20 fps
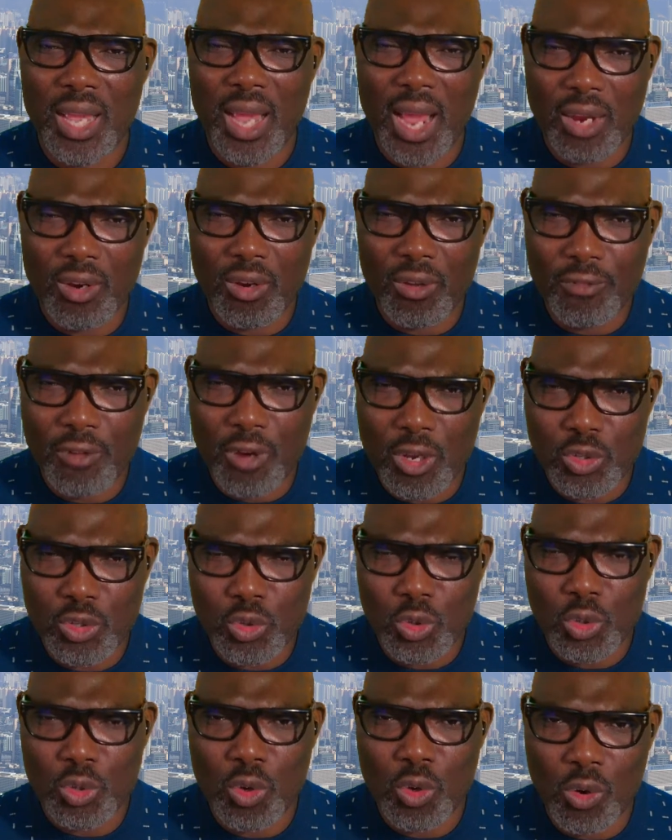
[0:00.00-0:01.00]
And of
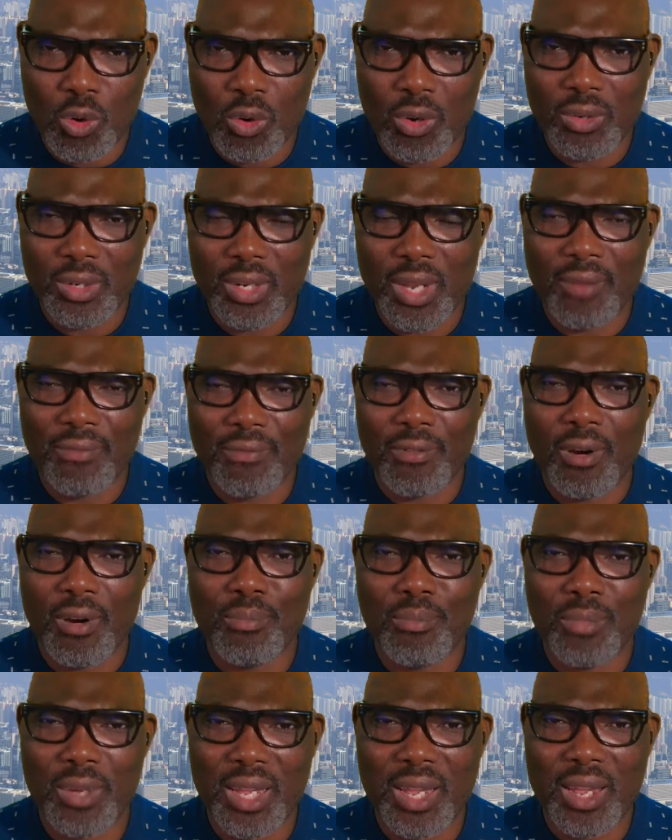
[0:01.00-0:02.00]
course, you know that
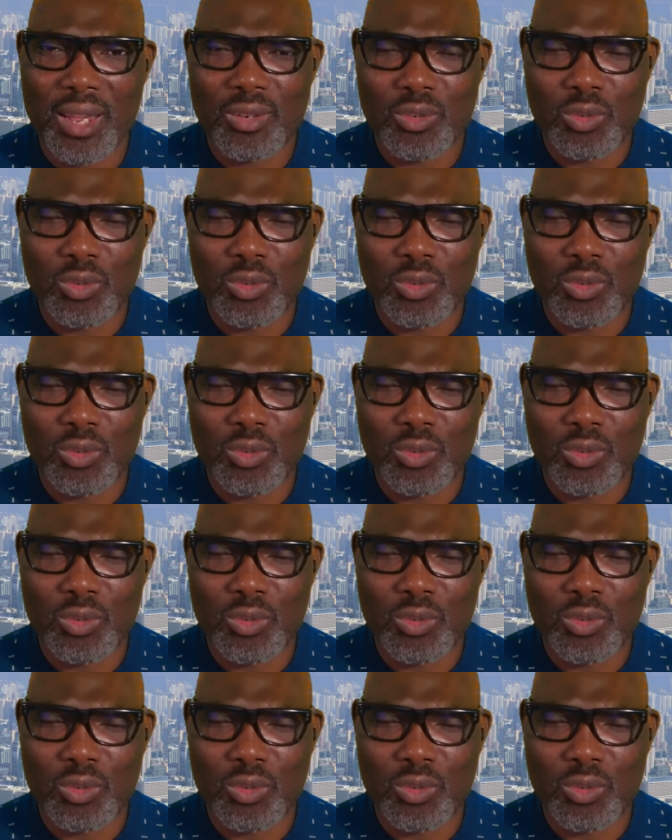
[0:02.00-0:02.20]
from me